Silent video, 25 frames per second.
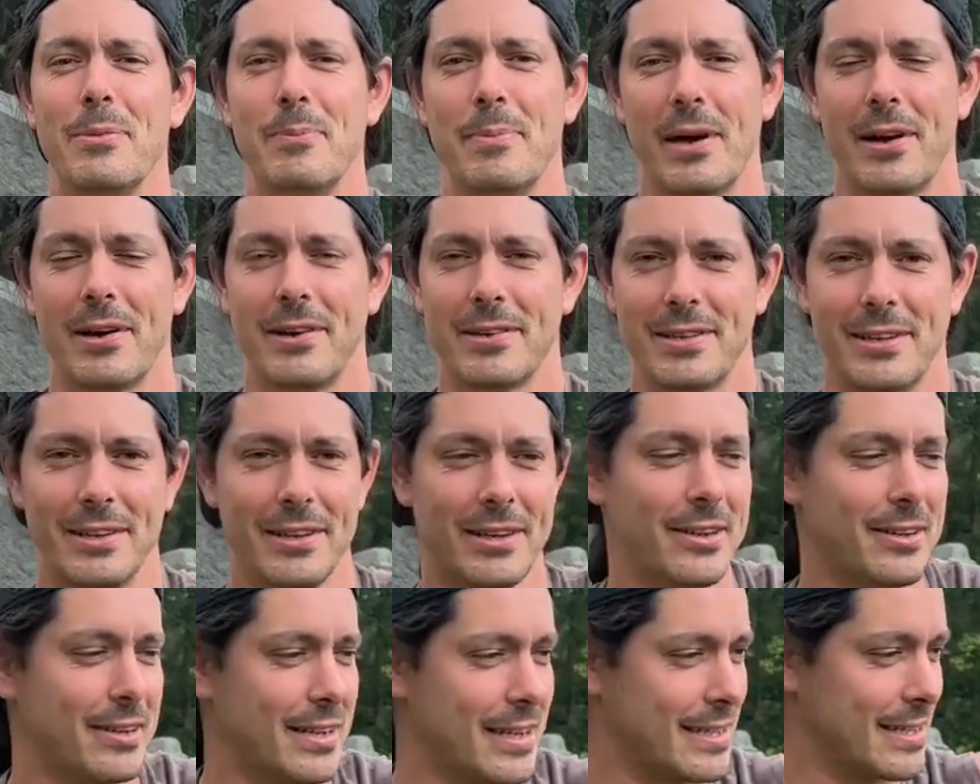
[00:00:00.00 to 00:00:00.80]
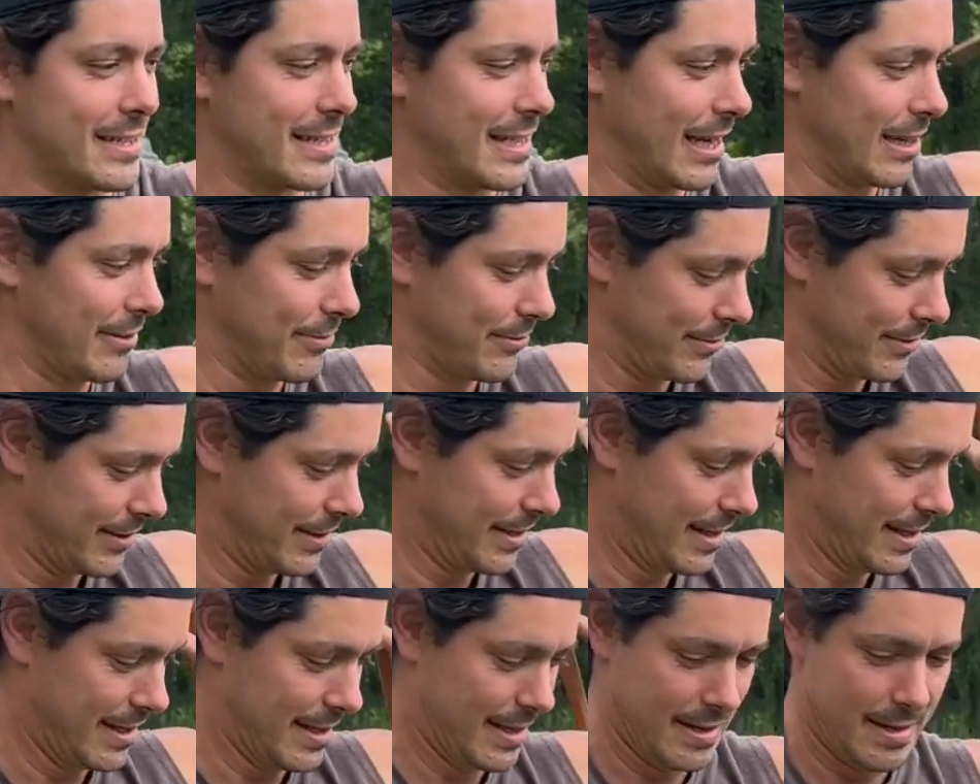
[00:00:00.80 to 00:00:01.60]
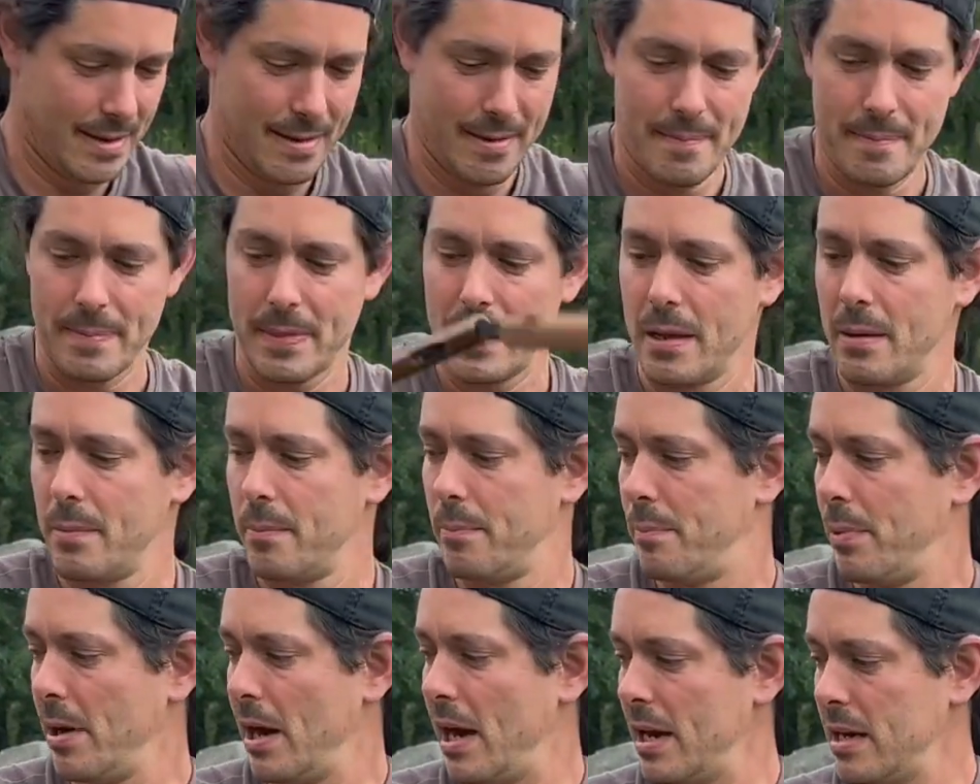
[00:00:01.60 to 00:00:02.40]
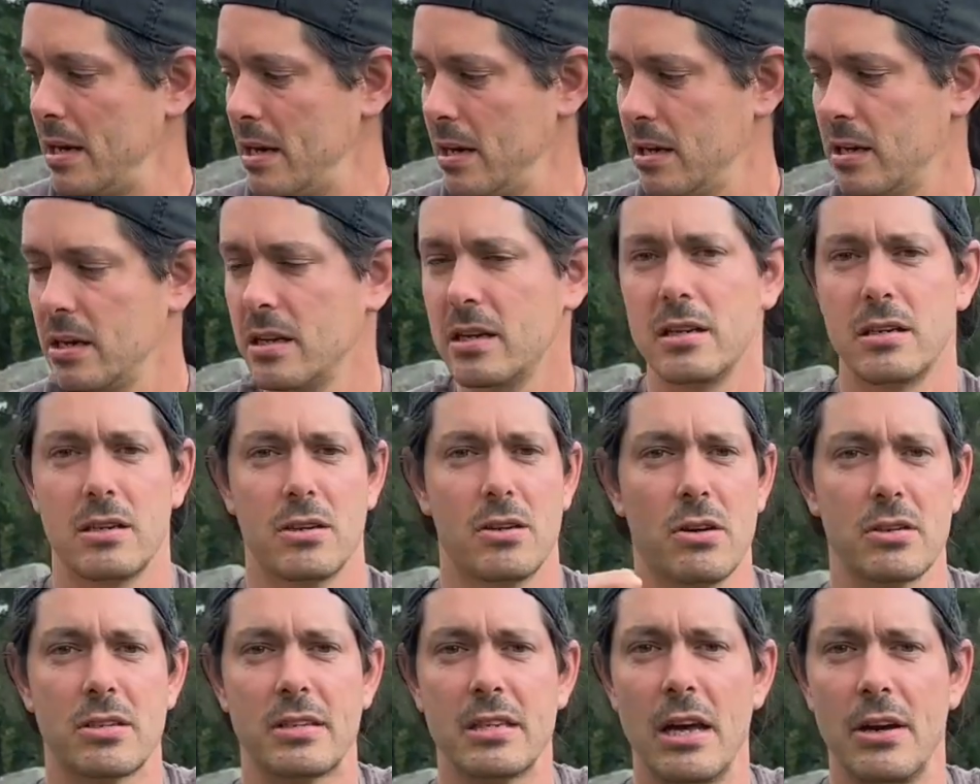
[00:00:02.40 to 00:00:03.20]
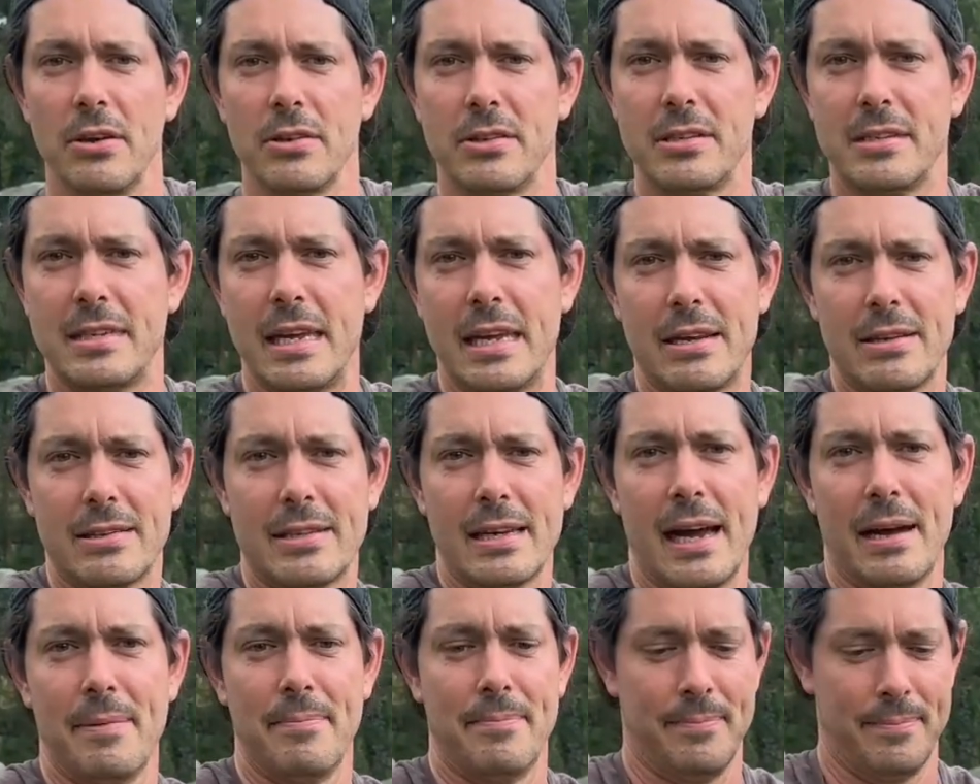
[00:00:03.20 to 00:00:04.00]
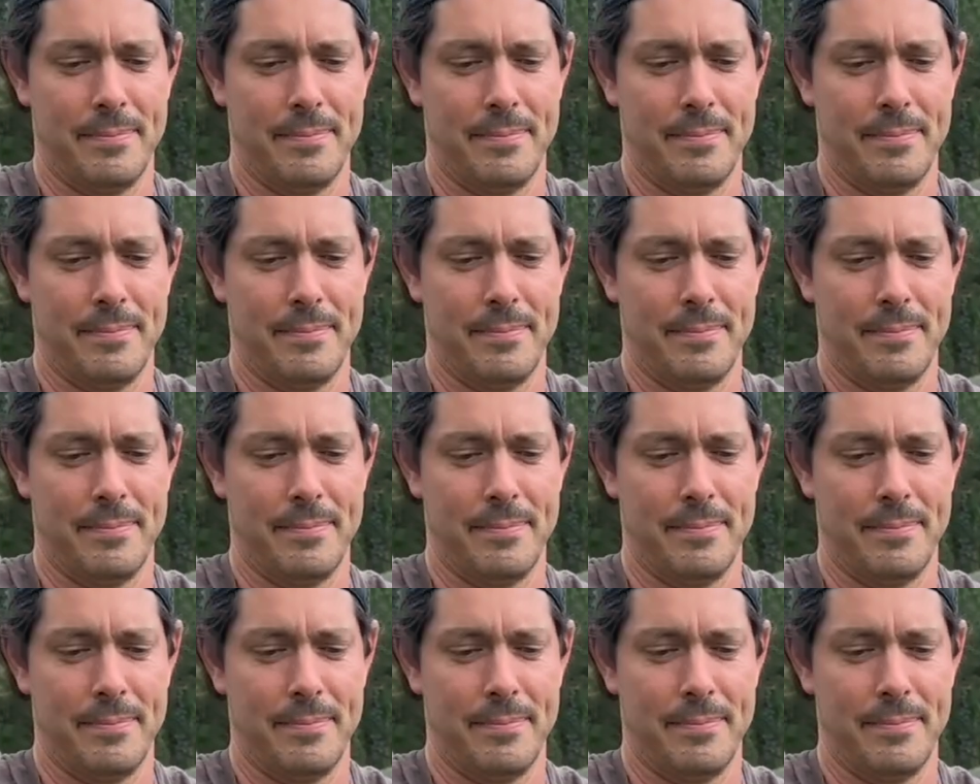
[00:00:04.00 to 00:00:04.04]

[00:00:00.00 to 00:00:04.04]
better to learn this stuff. But go slow, just take your time.